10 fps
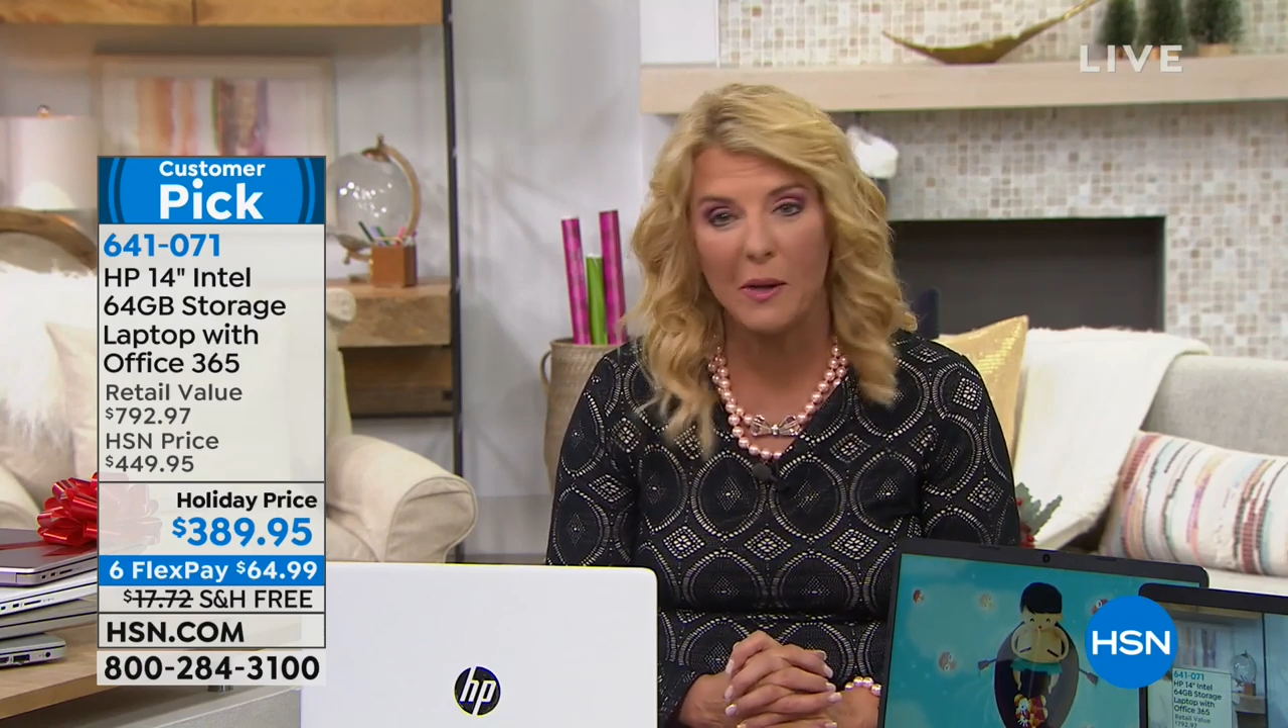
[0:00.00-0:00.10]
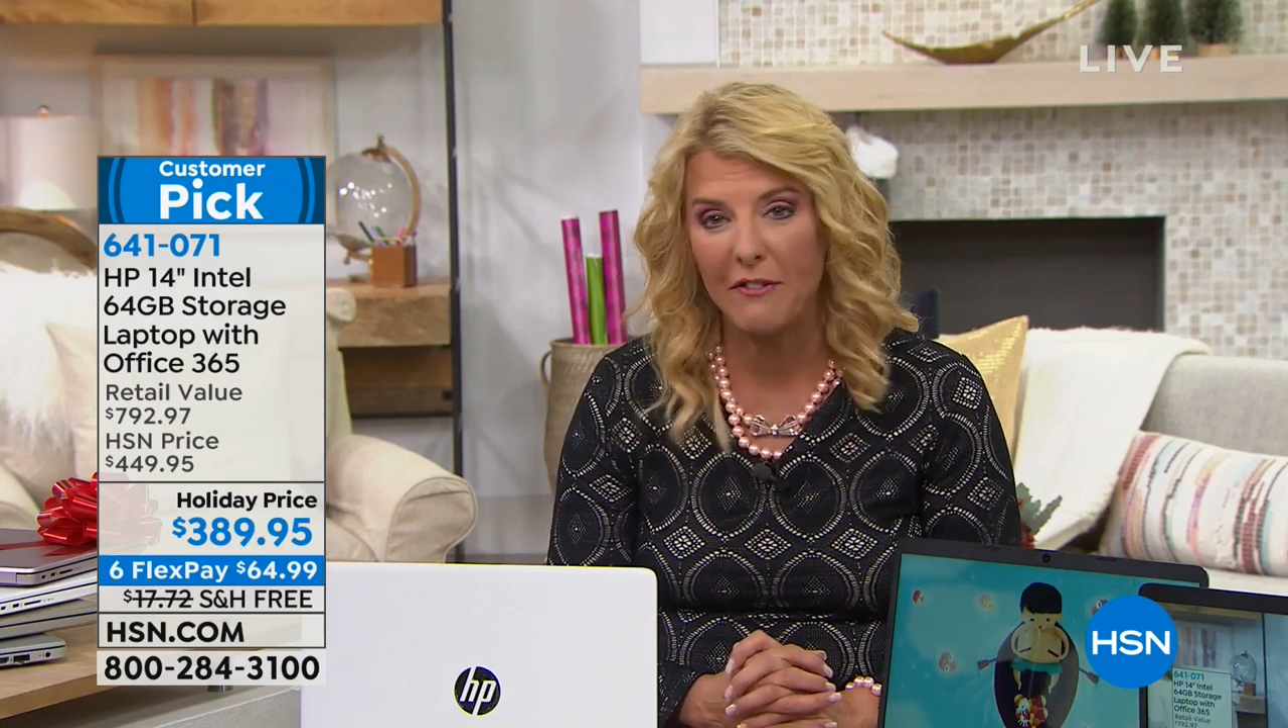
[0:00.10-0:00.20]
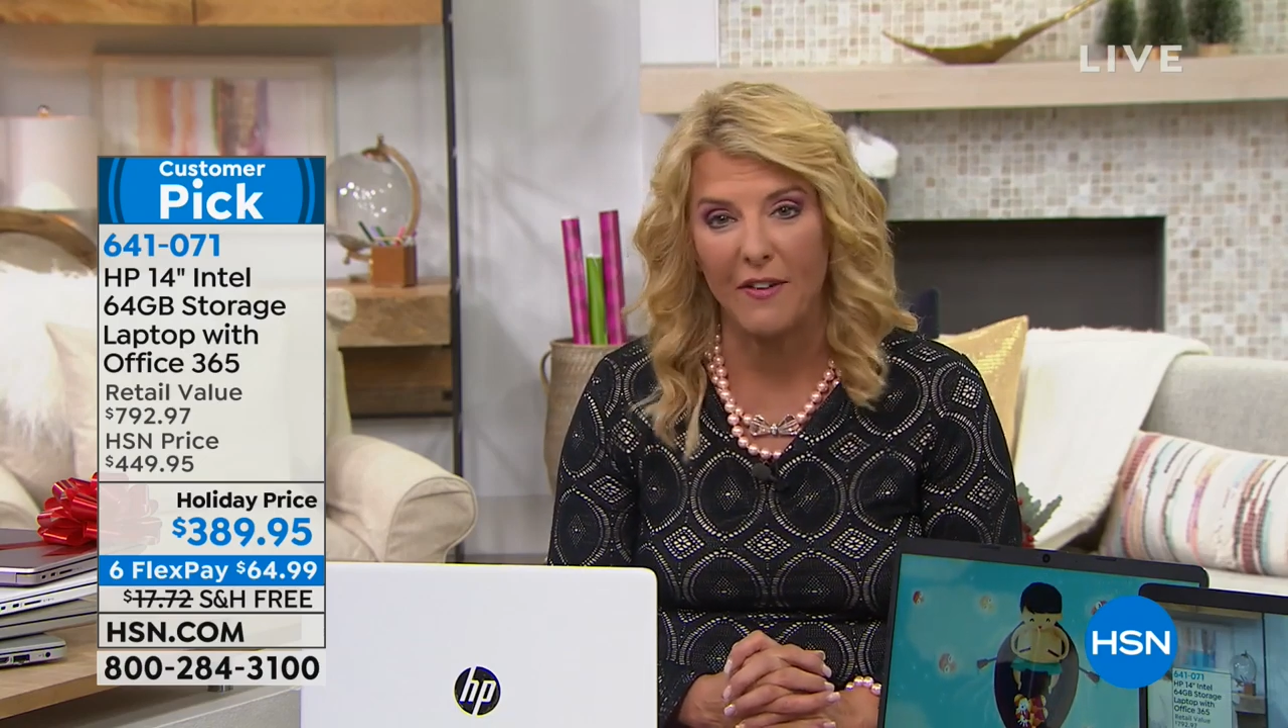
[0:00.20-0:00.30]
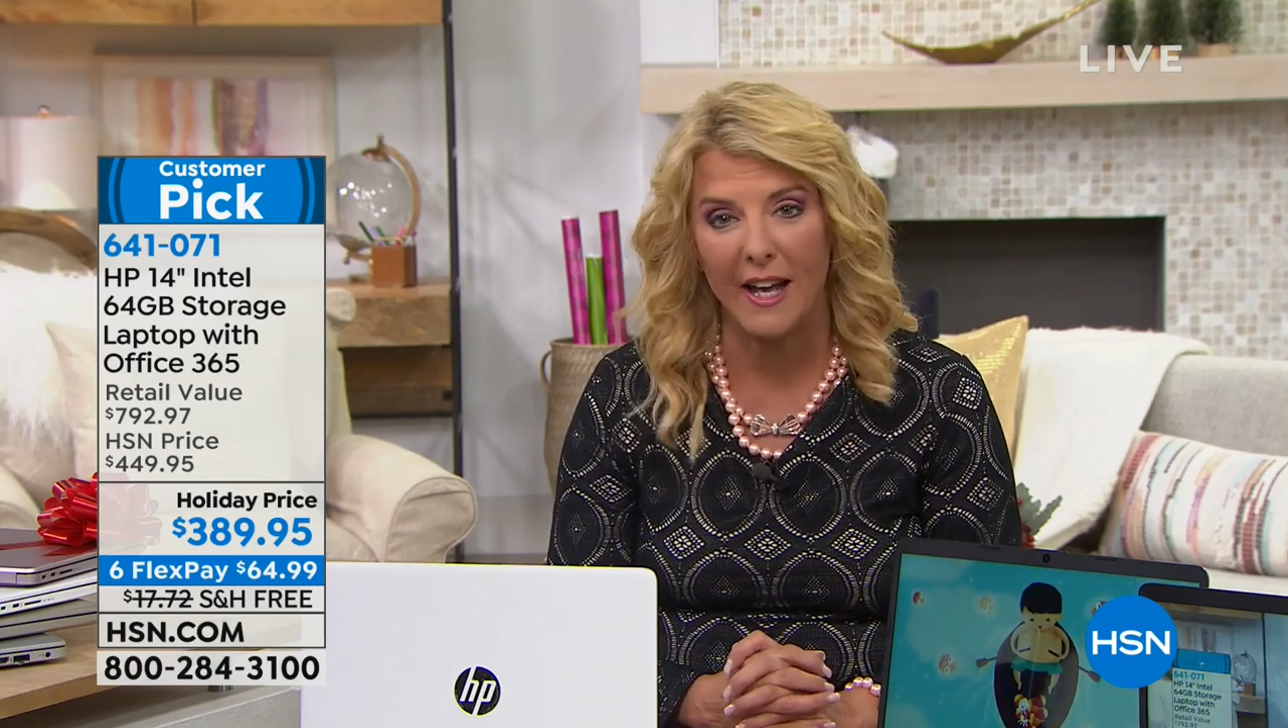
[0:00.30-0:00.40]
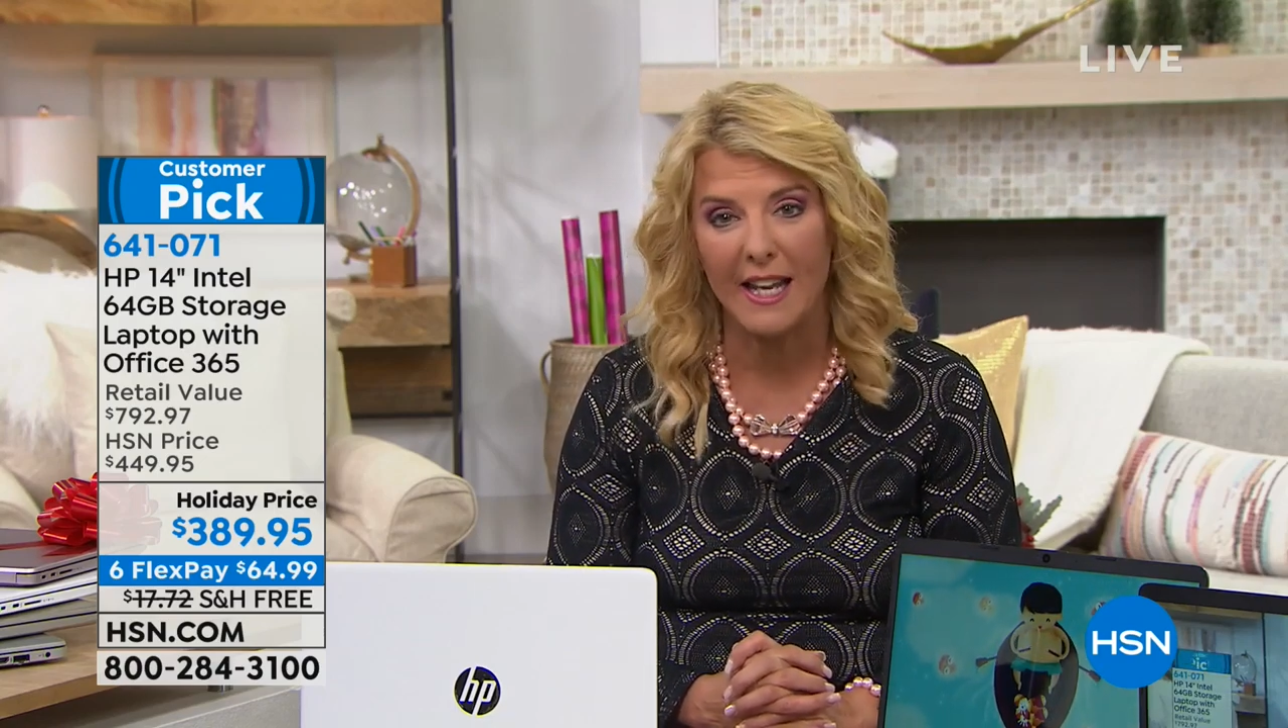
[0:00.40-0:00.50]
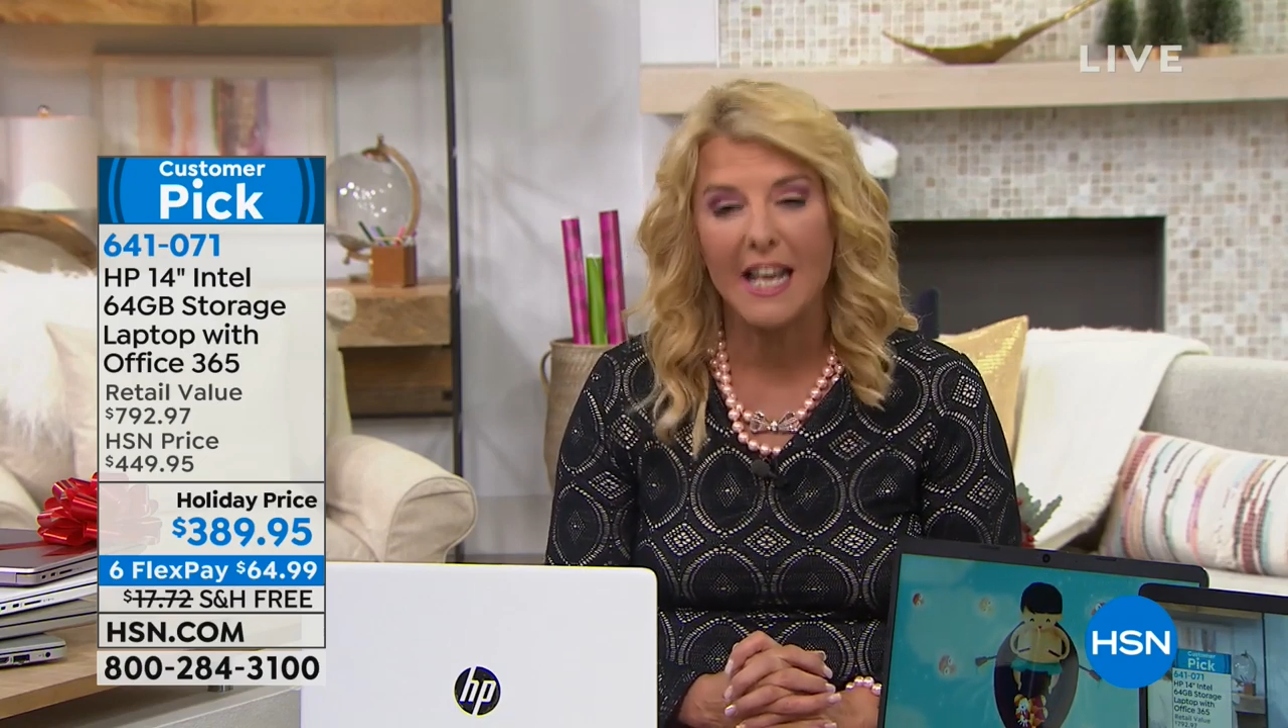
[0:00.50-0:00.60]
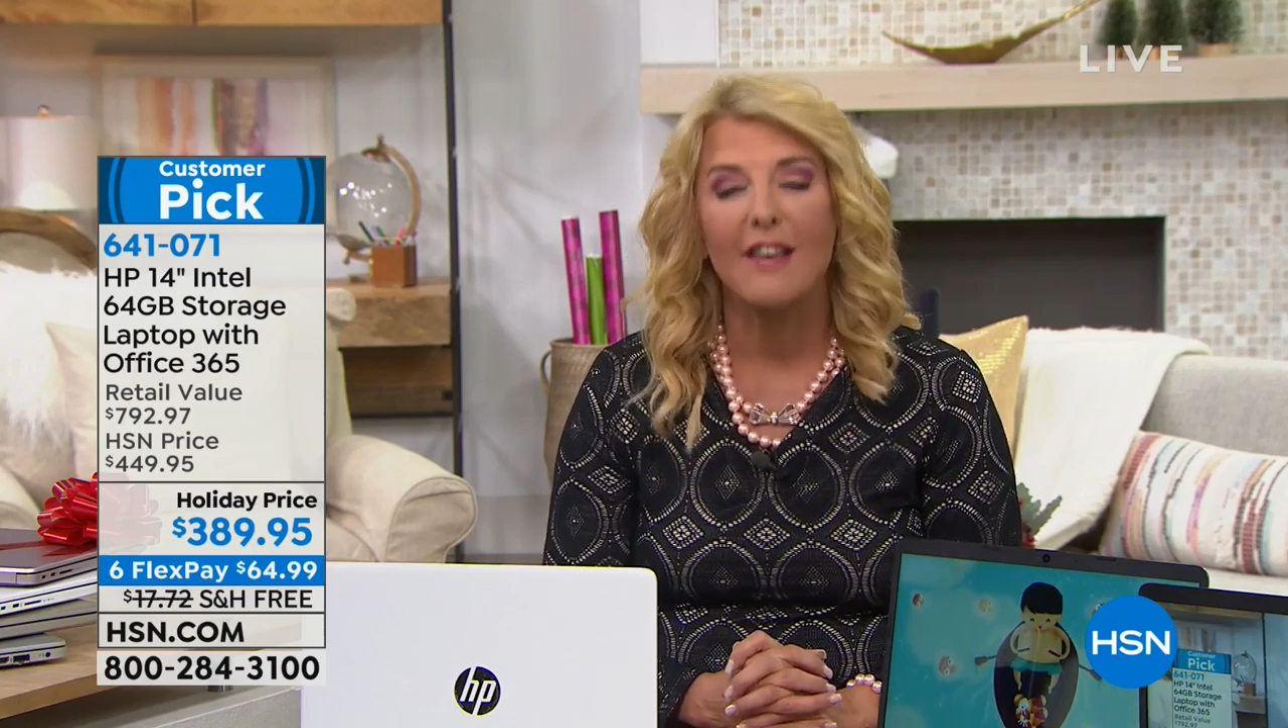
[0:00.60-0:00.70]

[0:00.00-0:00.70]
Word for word: refund.